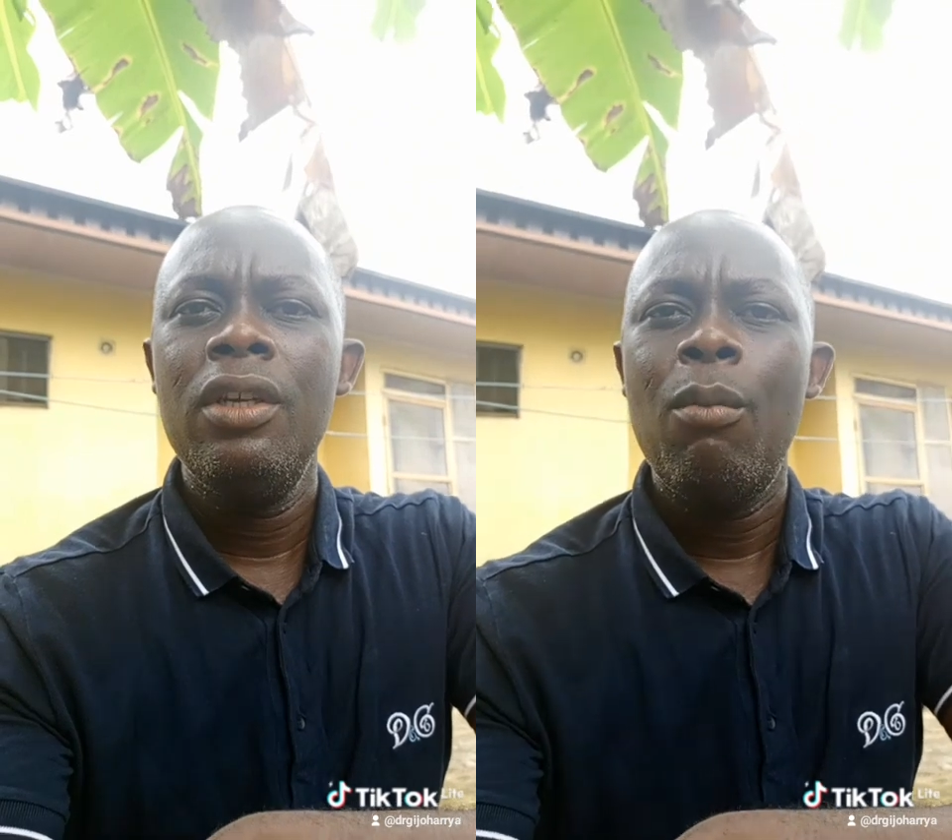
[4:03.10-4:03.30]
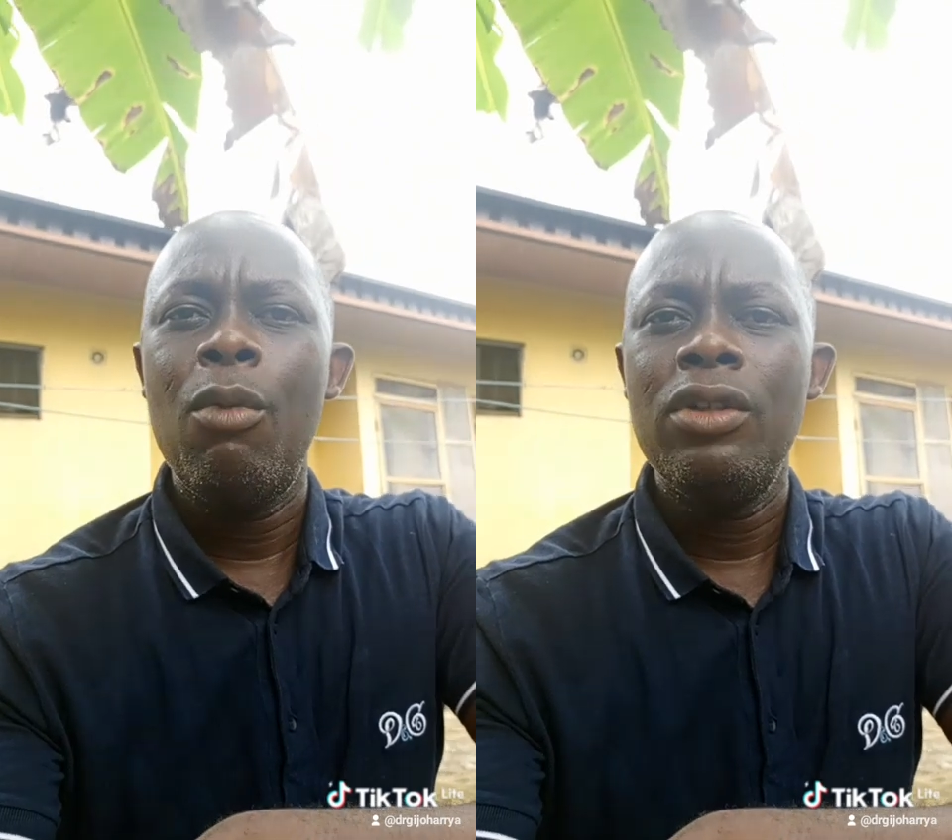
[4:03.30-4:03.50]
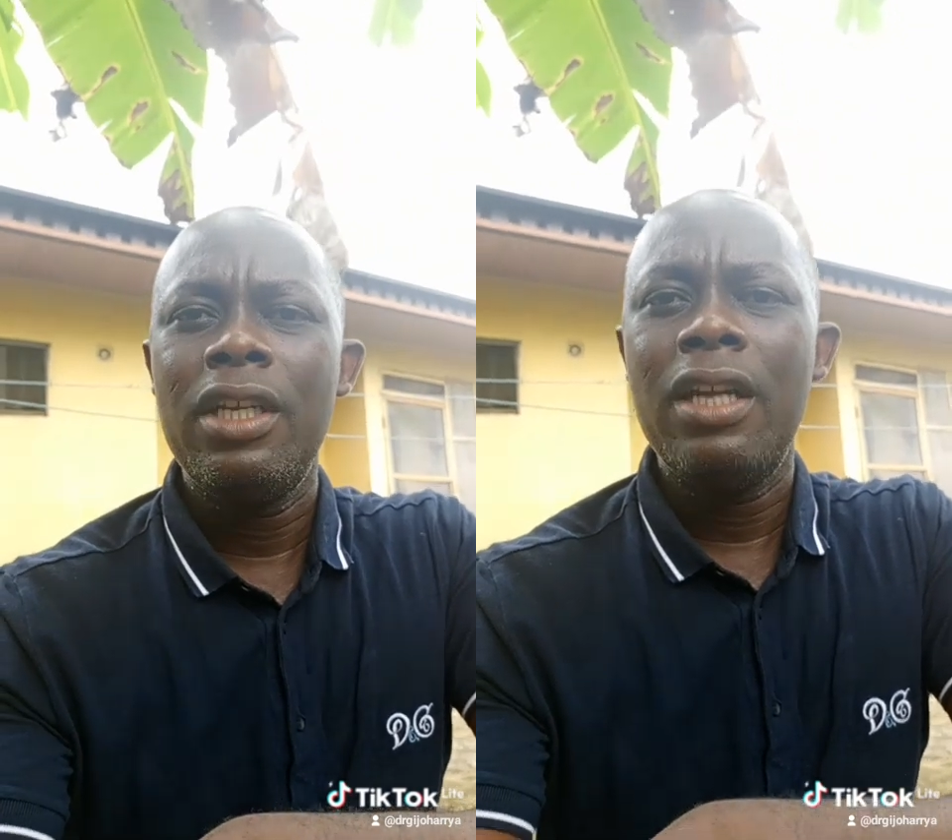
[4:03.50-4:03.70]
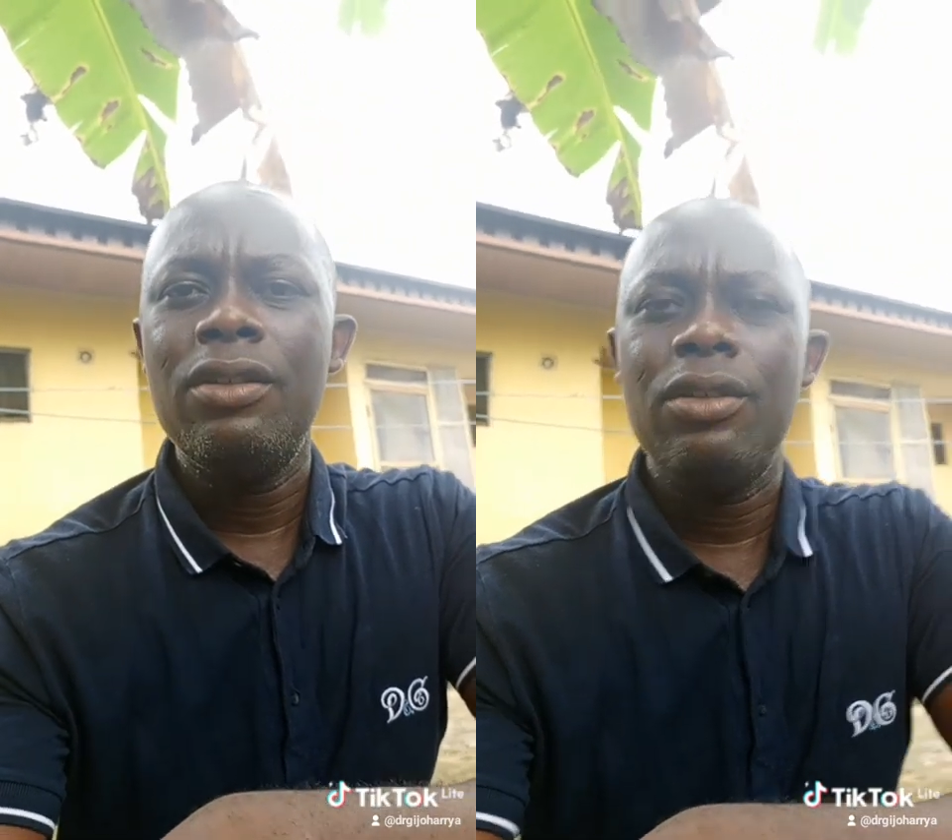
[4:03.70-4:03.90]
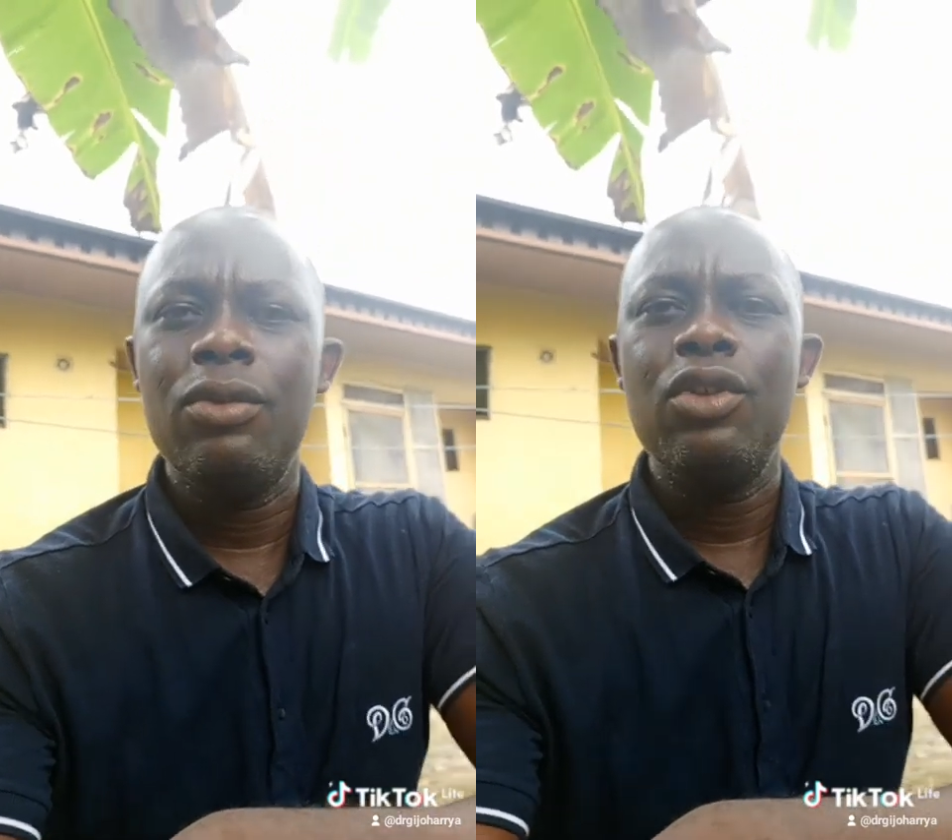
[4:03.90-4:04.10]
motile
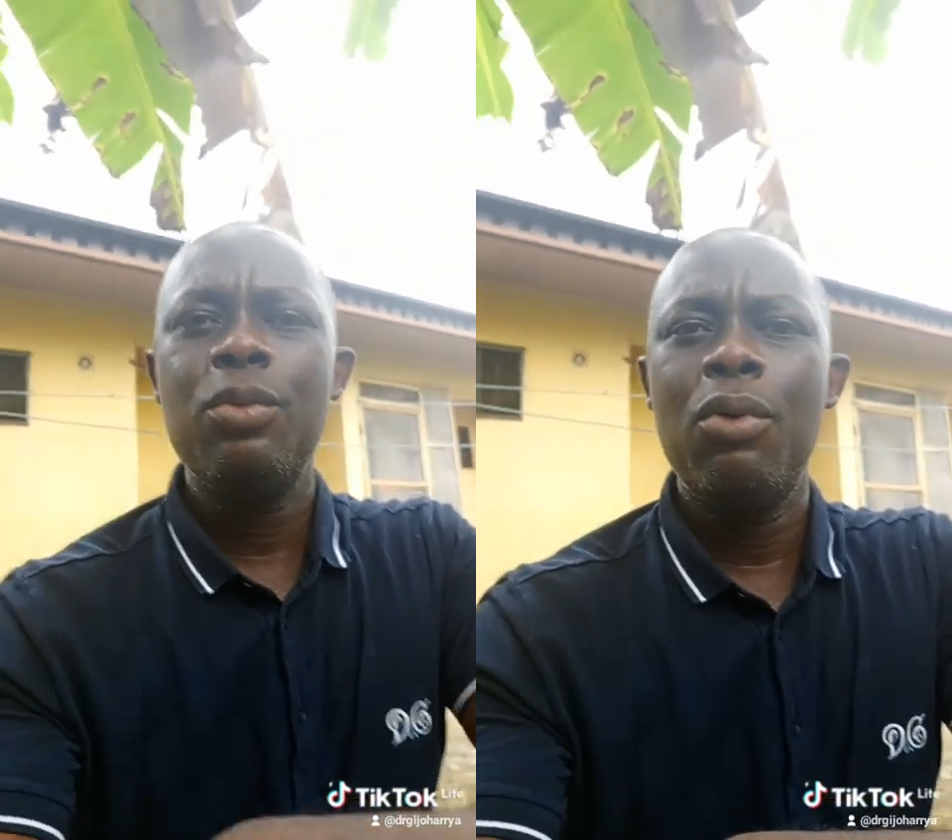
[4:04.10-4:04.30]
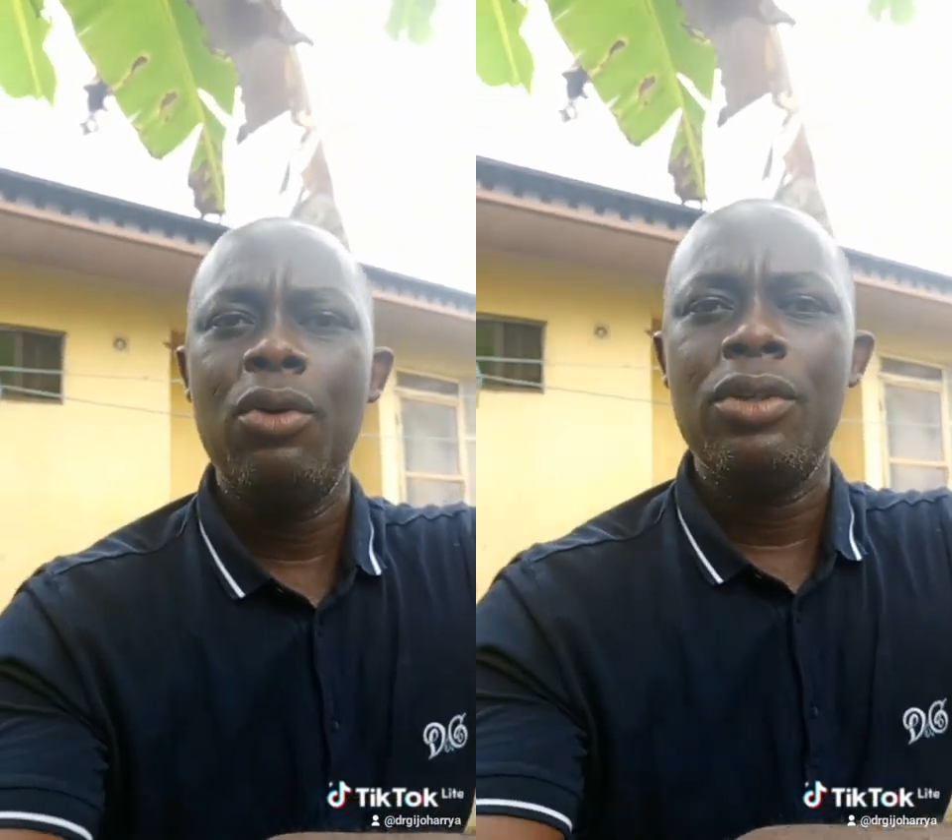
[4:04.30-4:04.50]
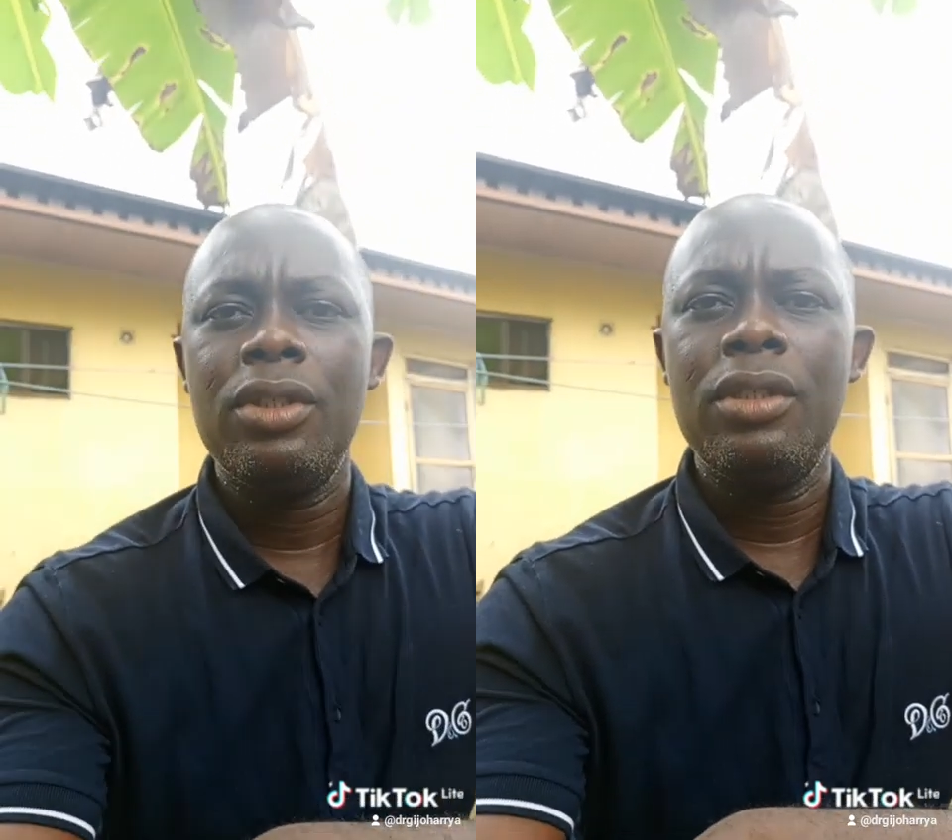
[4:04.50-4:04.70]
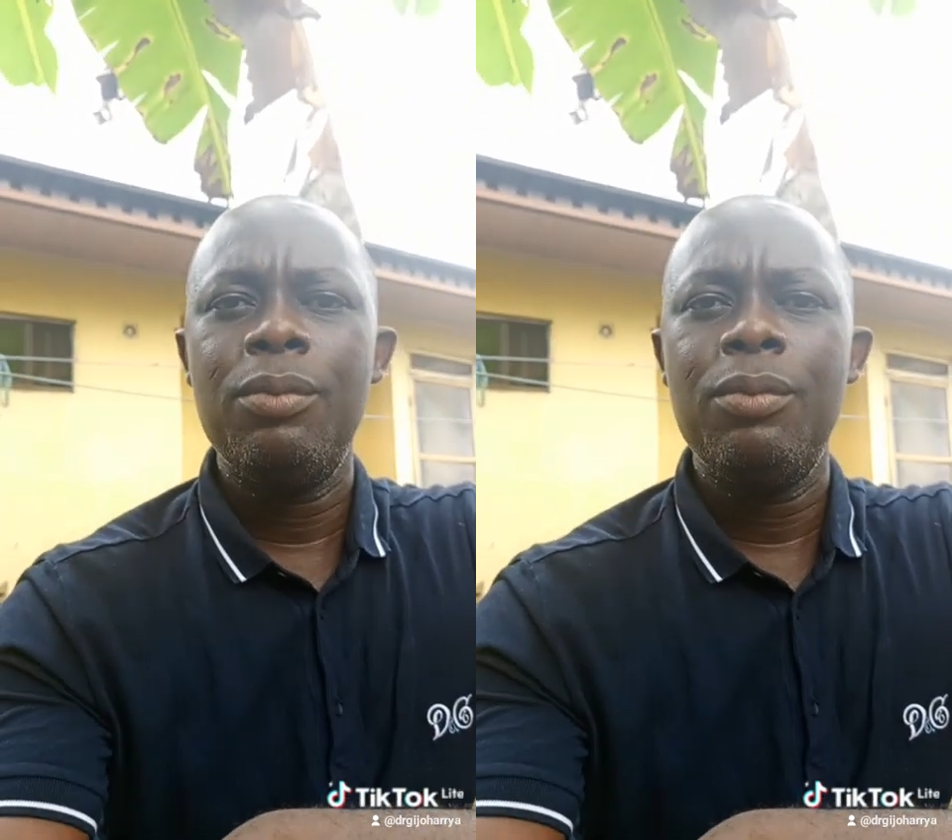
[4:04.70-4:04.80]
zoospores.